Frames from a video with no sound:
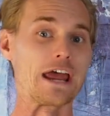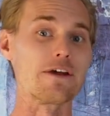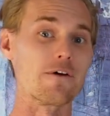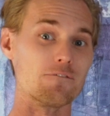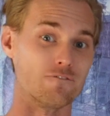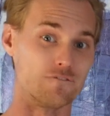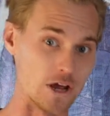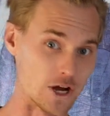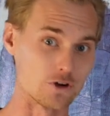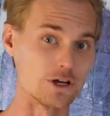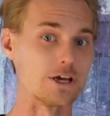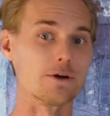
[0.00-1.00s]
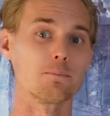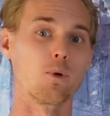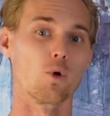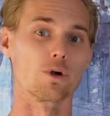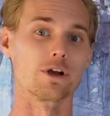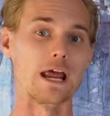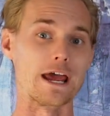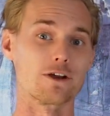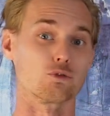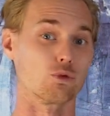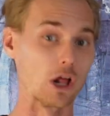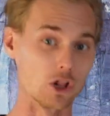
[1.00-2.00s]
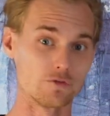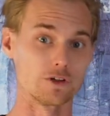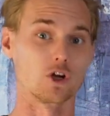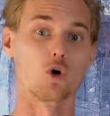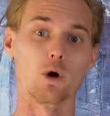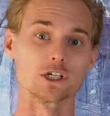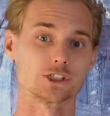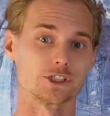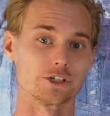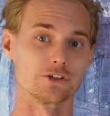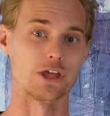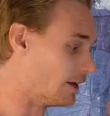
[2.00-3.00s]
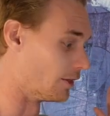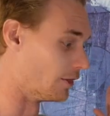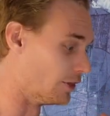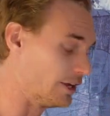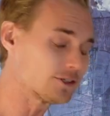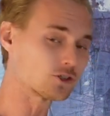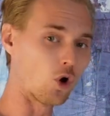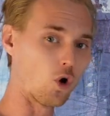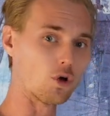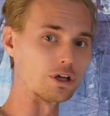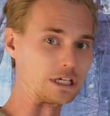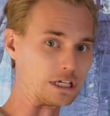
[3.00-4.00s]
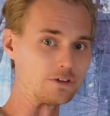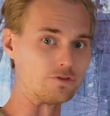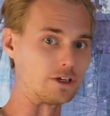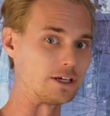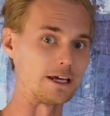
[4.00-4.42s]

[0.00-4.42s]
a very important and relevant question. This whole EV